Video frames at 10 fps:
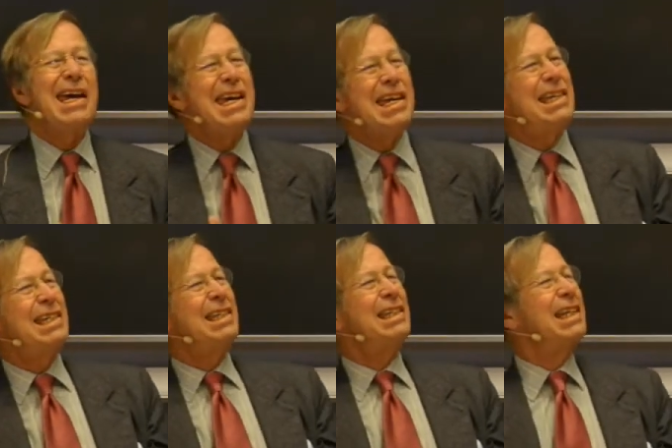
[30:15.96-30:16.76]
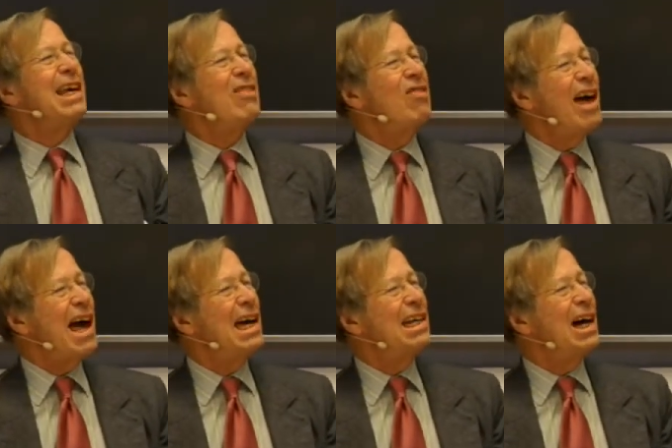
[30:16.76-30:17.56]
Is
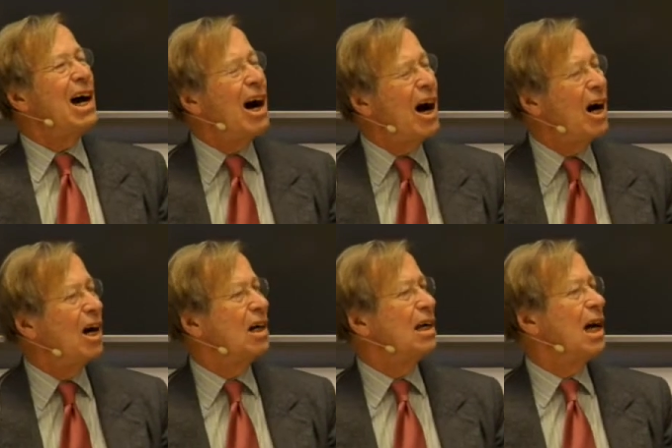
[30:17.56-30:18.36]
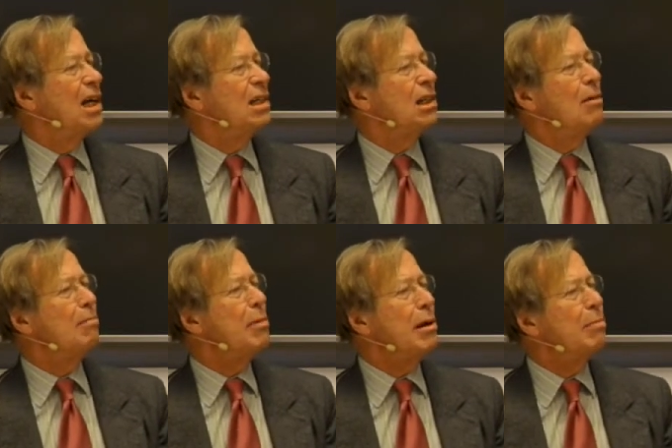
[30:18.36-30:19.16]
that hard on
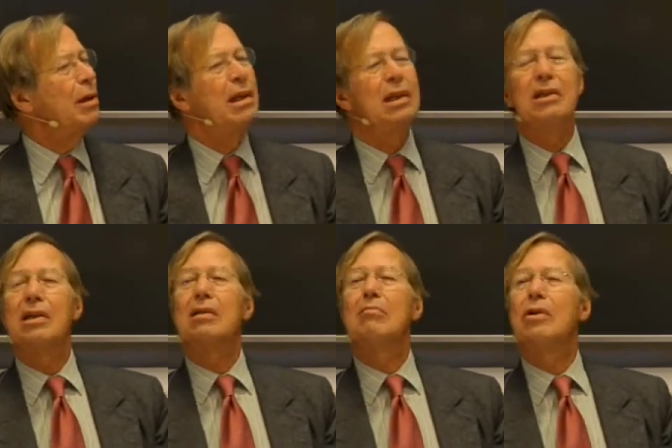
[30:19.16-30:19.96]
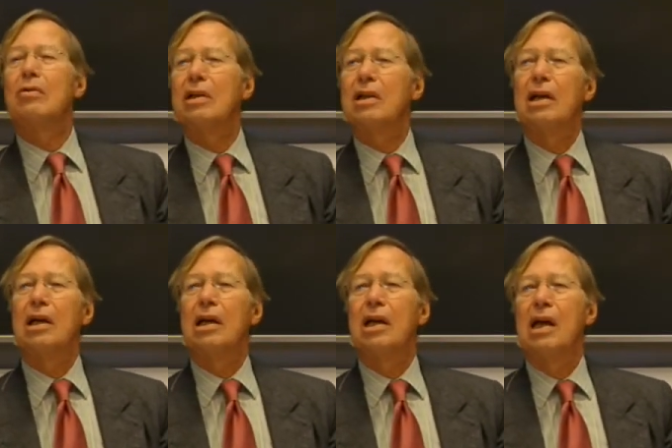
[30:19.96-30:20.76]
some people in the community?
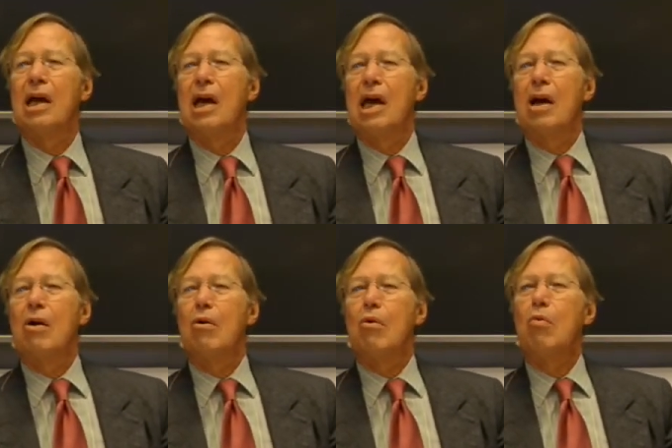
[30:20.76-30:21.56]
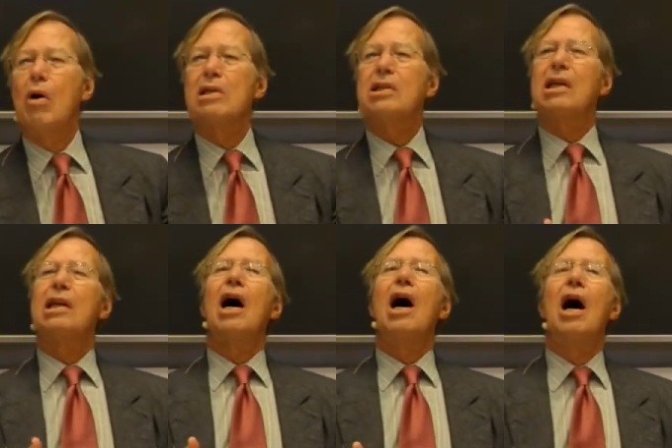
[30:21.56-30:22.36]
Was it
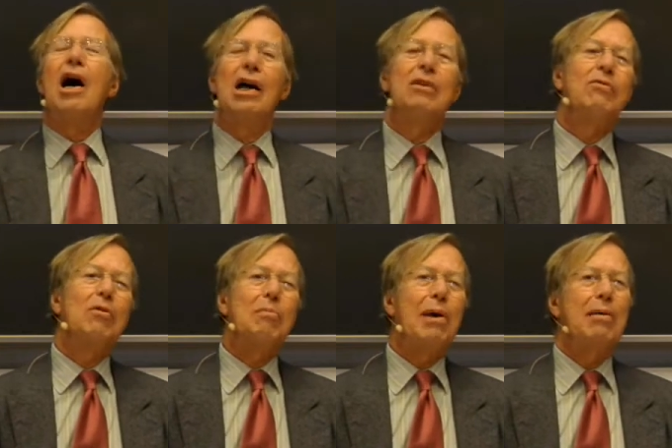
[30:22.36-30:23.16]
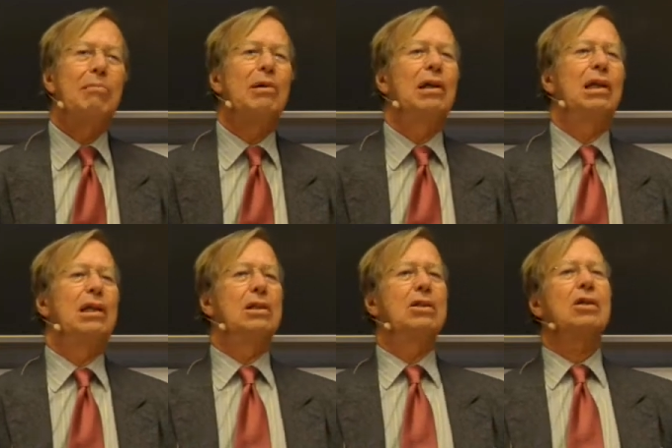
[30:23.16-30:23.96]
hard for people
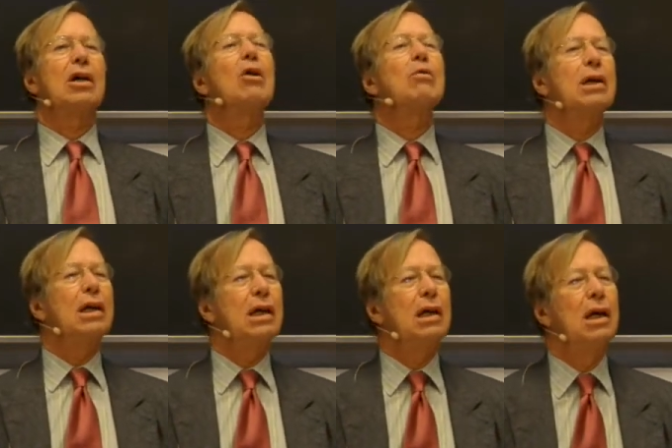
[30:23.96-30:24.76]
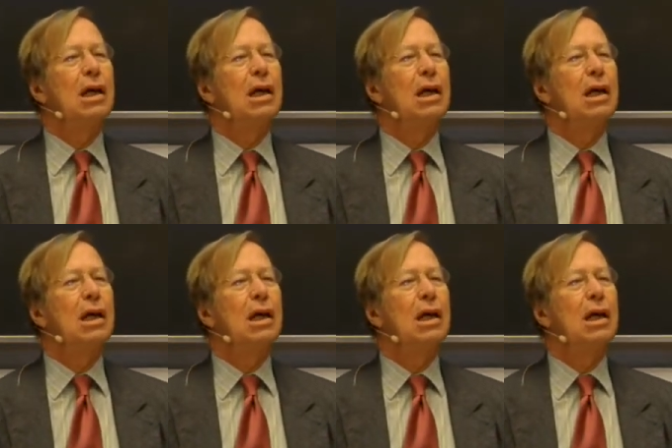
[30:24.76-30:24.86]
in Skokie,